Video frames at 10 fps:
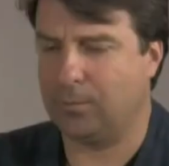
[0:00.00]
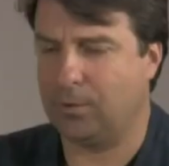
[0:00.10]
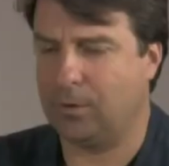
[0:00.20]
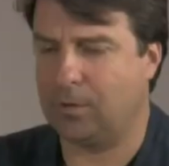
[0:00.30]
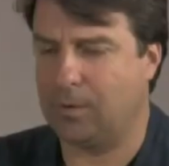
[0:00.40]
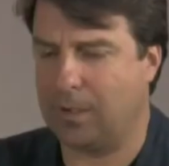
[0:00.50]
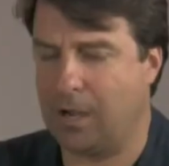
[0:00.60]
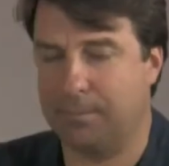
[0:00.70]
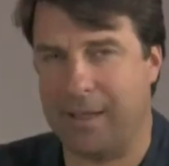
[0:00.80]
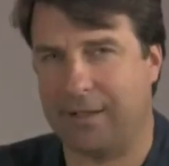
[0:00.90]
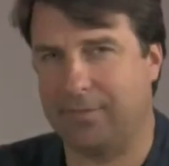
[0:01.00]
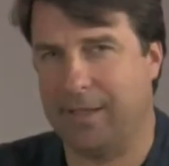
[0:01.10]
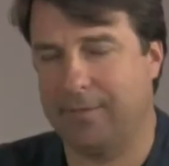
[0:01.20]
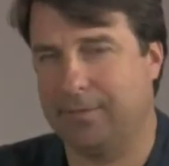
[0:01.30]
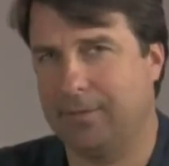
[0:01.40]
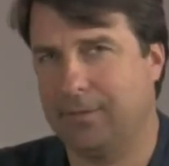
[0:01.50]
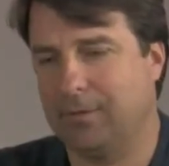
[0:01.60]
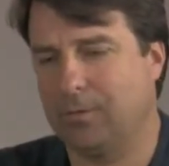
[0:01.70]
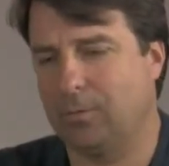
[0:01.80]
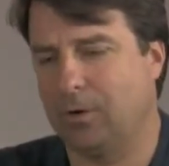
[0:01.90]
were going on back then
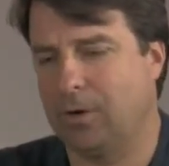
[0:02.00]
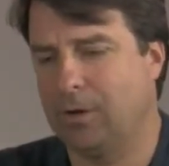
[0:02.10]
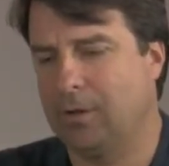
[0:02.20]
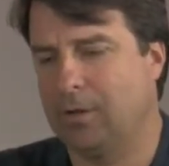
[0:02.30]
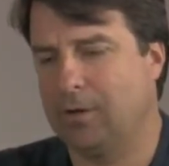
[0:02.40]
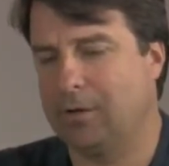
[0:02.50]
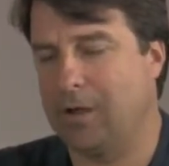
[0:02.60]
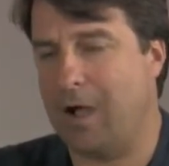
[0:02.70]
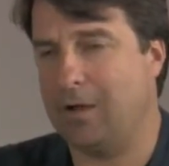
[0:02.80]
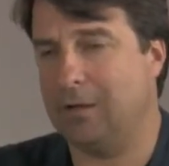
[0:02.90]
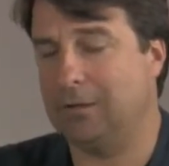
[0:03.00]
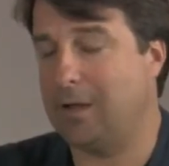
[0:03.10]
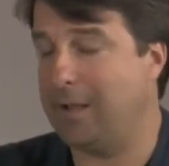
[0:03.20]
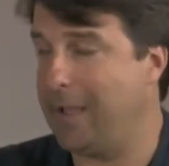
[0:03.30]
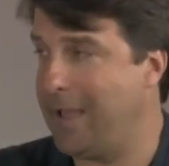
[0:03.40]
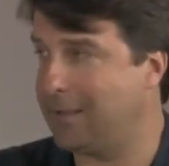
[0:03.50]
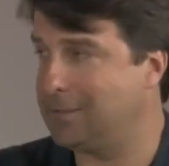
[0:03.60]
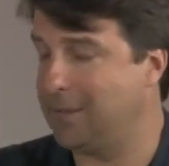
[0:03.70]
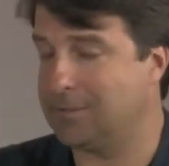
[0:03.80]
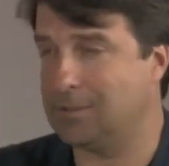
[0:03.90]
where not a lot of
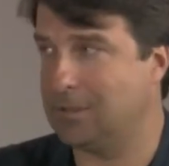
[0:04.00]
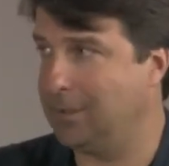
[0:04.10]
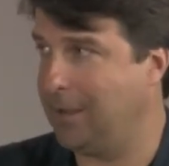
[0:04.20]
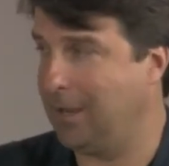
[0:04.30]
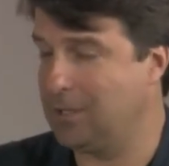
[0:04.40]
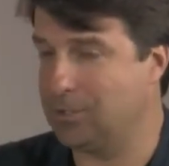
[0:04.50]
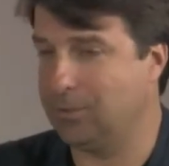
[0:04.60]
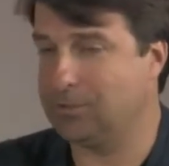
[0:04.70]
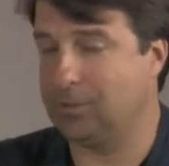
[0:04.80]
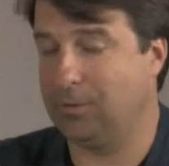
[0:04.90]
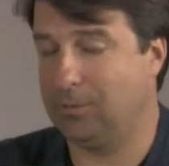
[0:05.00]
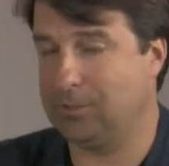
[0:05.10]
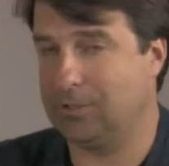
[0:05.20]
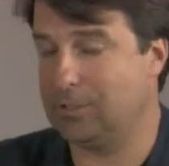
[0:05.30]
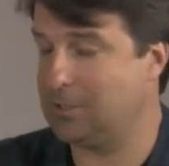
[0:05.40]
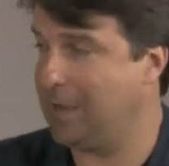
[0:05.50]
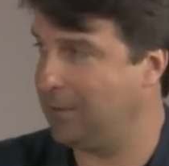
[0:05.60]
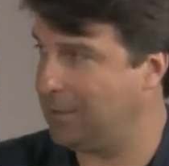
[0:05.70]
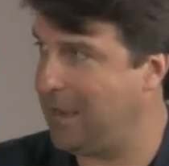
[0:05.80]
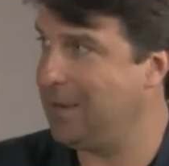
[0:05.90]
access to the angels. So there was a
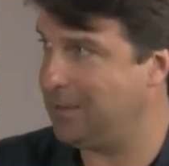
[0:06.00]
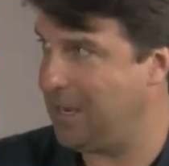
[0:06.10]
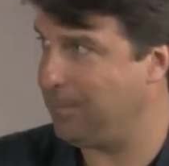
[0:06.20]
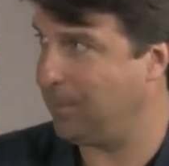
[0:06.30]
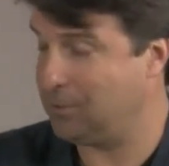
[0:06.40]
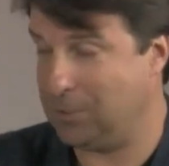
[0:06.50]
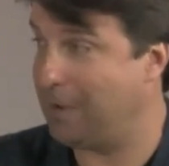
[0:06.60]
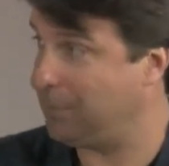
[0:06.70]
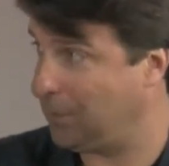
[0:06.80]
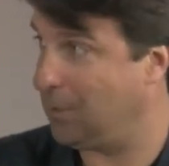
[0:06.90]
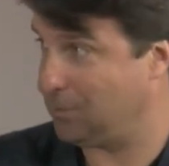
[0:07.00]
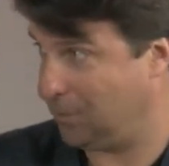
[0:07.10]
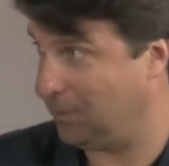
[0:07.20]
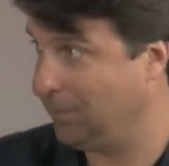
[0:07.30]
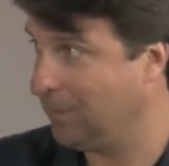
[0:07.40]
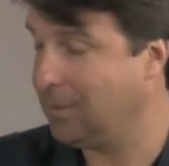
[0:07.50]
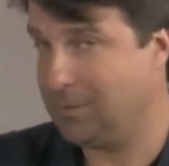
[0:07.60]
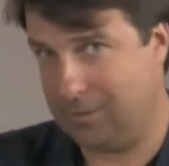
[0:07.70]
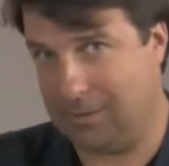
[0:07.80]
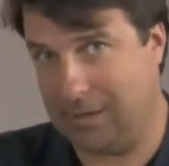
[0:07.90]
standard gatekeepers you'd have to go to
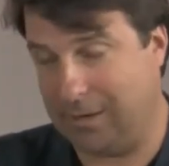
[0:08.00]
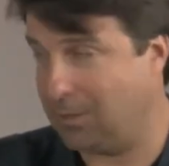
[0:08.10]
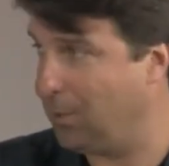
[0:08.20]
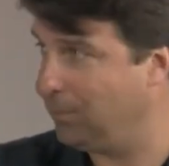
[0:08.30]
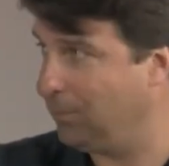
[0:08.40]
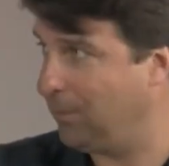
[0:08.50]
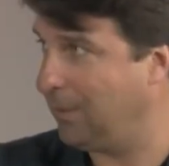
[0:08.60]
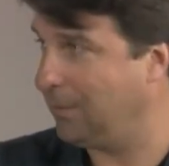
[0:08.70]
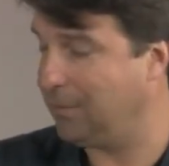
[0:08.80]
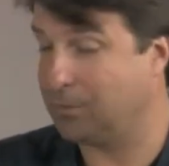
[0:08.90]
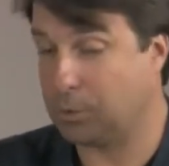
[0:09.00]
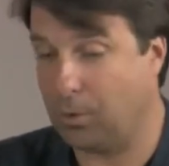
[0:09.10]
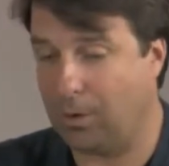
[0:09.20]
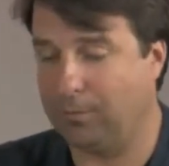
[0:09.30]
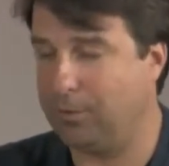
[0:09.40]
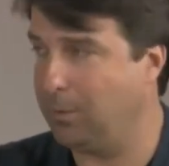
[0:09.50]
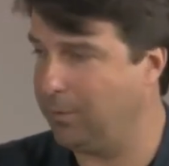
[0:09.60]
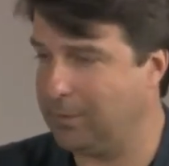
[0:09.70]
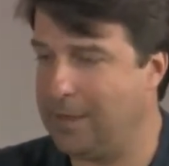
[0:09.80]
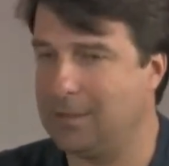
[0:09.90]
right. to kind of go through the, the door, if you will,
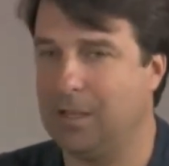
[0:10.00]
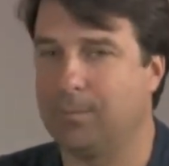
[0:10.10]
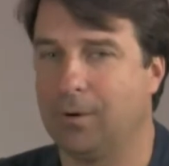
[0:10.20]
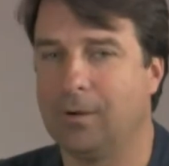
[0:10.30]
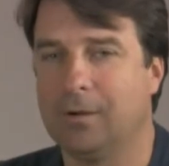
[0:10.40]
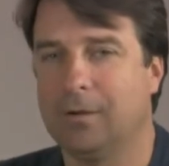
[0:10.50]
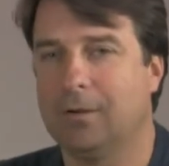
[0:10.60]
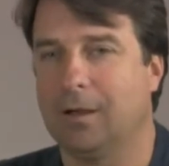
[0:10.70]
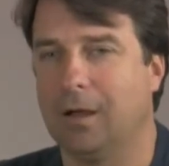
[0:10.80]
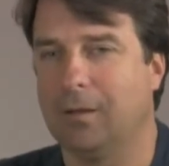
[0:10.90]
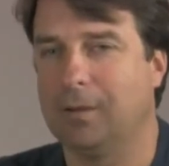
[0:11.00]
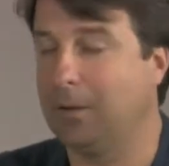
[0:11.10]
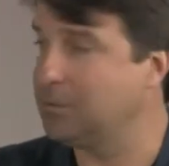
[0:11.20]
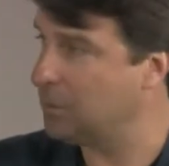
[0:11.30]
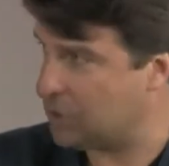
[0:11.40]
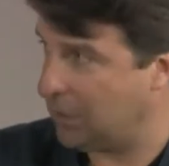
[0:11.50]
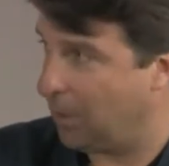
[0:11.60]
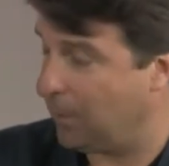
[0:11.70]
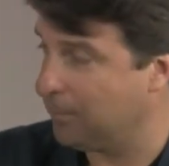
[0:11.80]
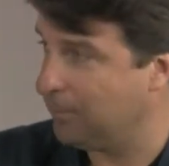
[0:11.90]
the gatekeeper, um, and also
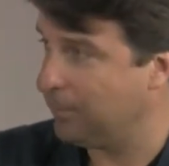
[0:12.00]
slower.